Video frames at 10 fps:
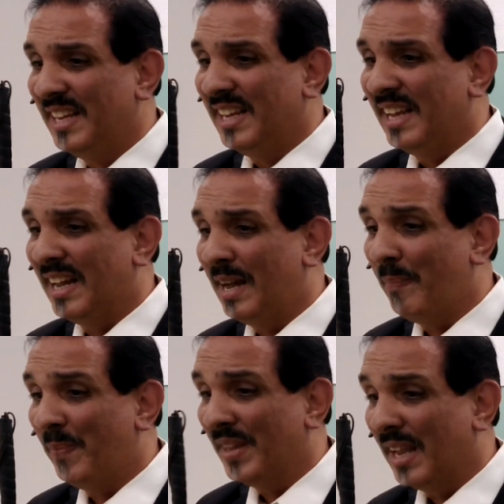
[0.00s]

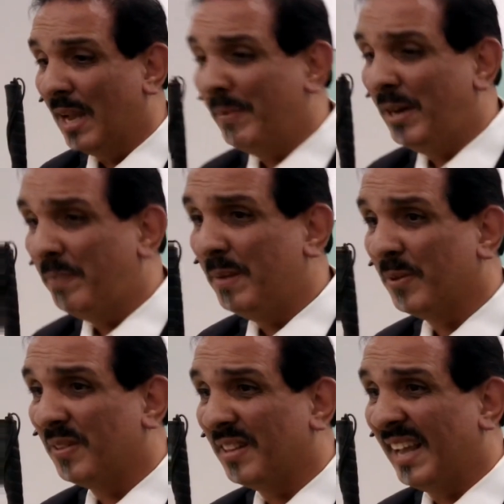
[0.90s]
How many
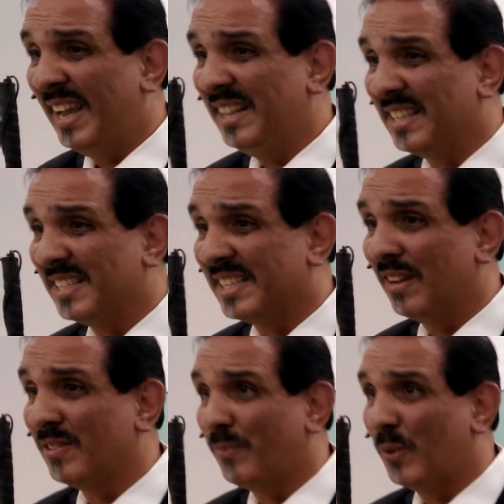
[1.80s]
people hate the sound
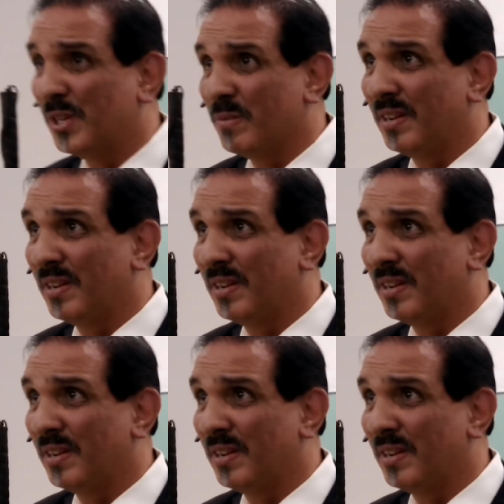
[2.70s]
of VoiceOver,